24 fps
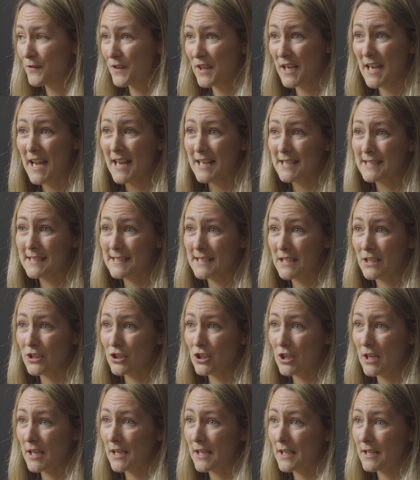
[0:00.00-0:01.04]
for the next 6
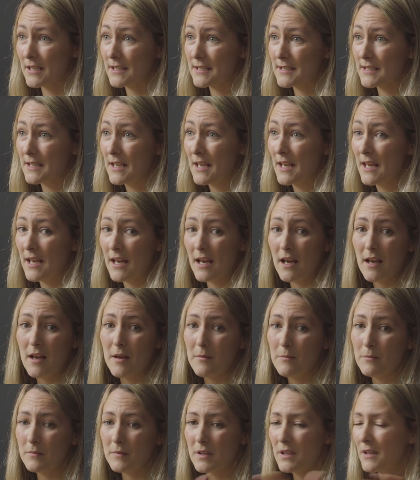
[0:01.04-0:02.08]
years.
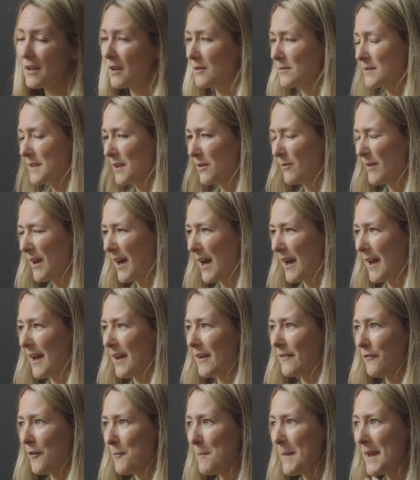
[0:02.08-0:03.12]
You know, so
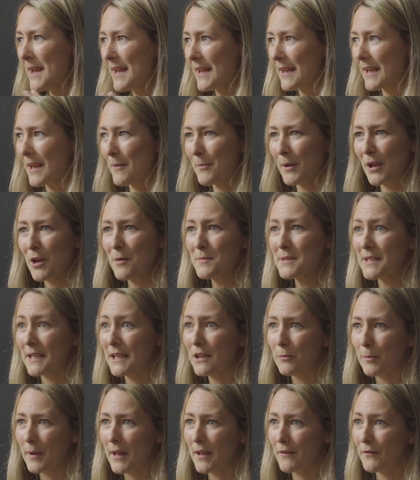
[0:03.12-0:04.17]
for me, it becomes a
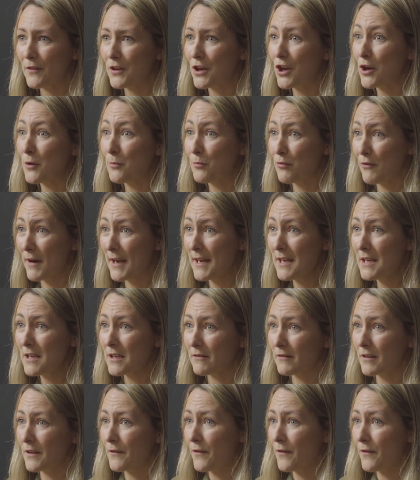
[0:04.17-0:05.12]
little bit of a no-brainer.